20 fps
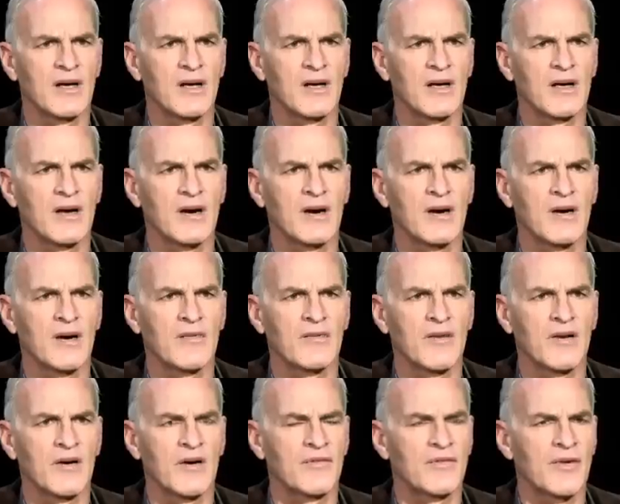
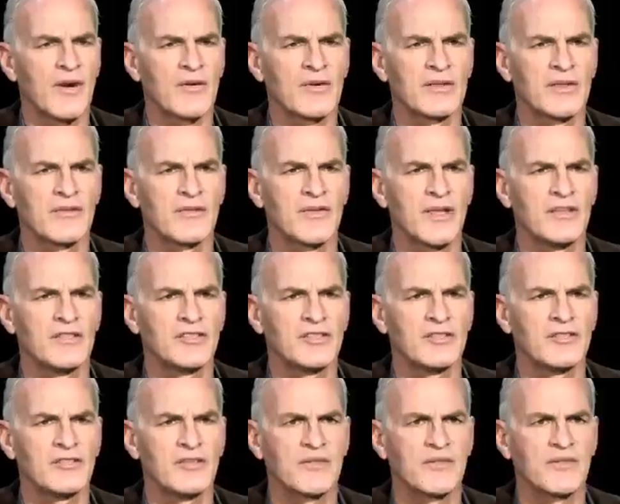foreign
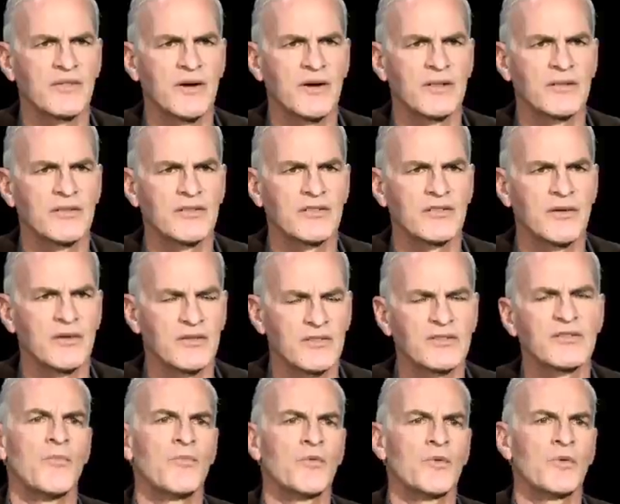invasions and foreign
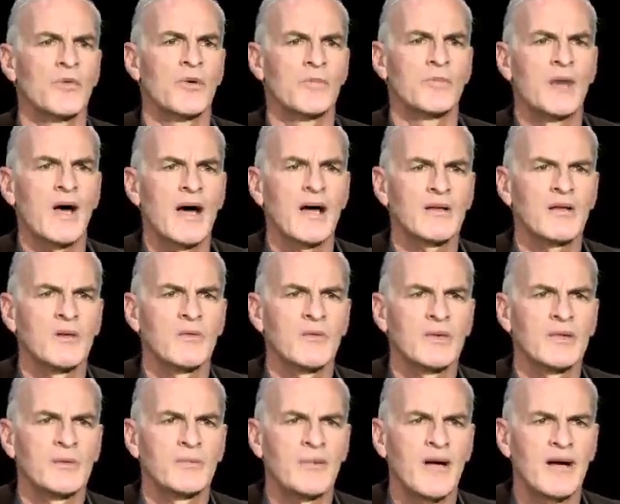assaults. When
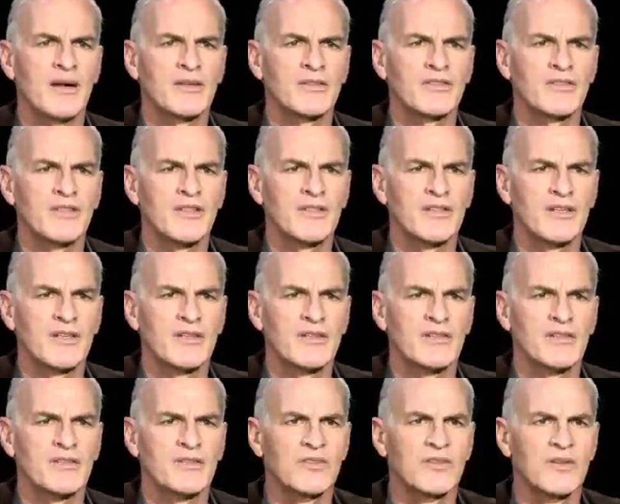
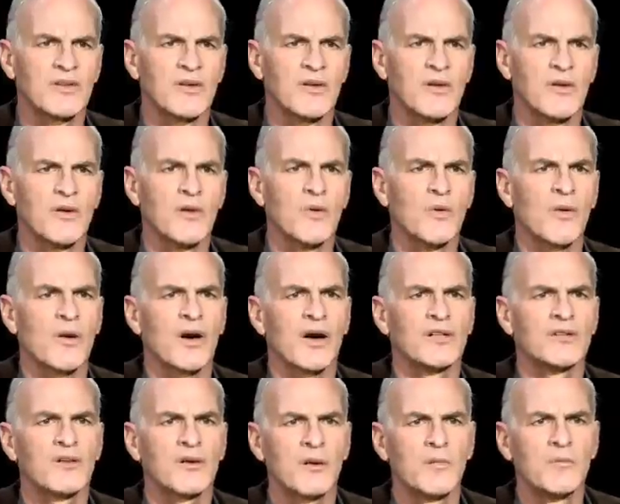Palestinians, who are
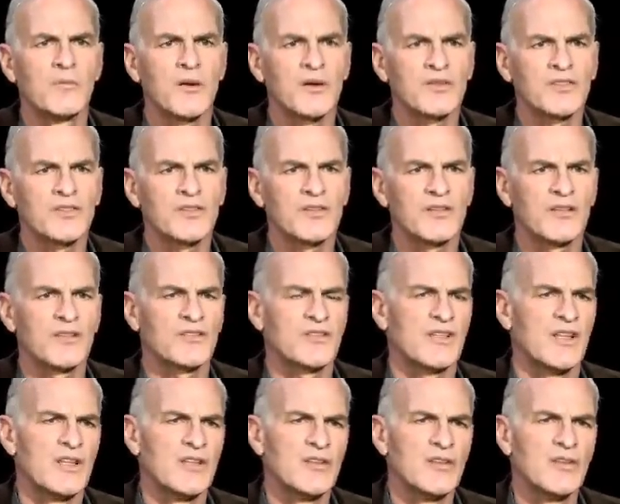under a merciless,
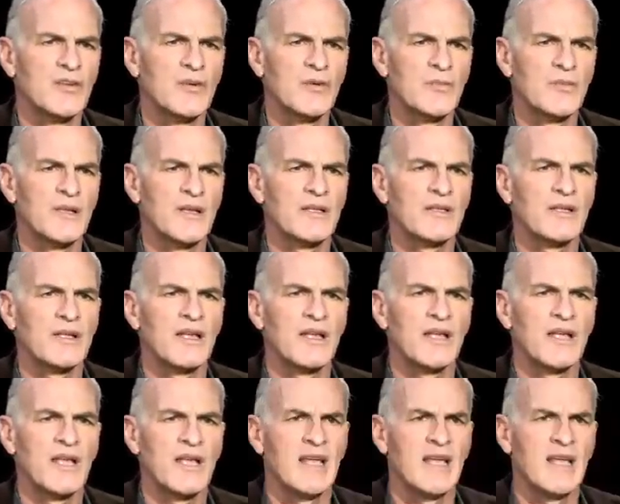inhuman,
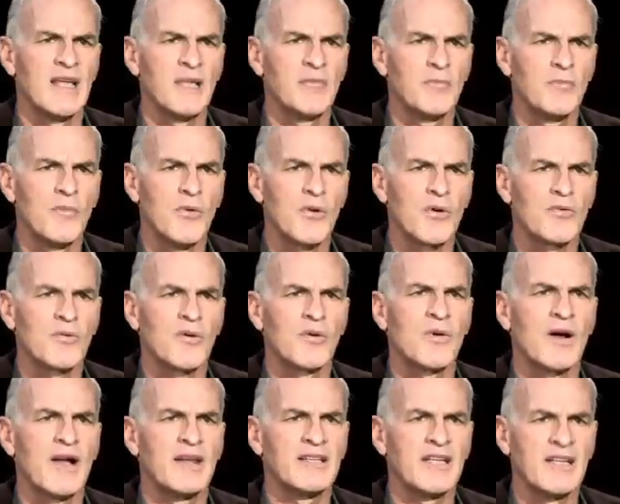
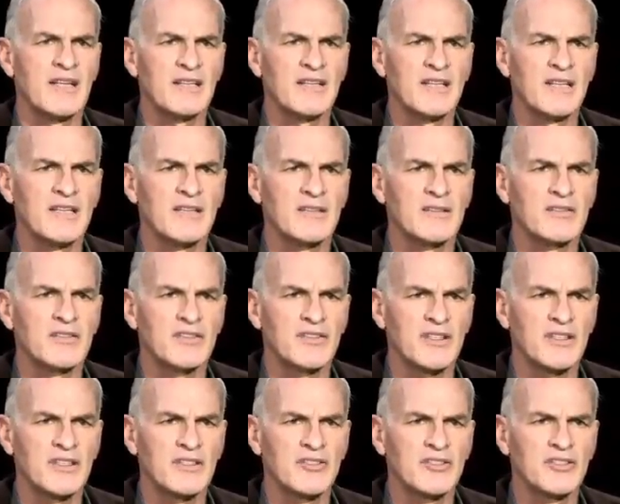immoral and illegal
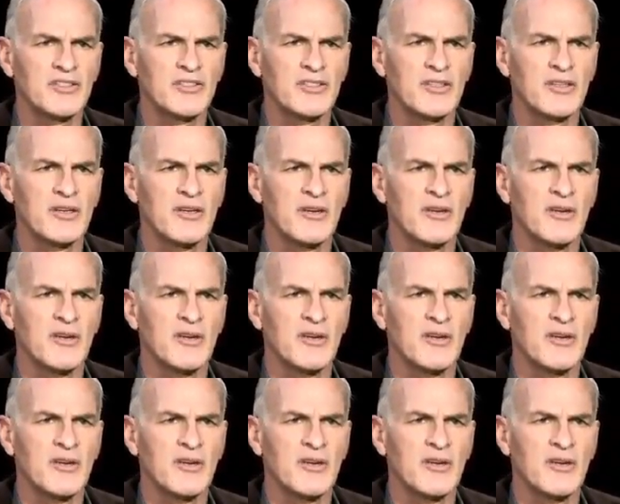siege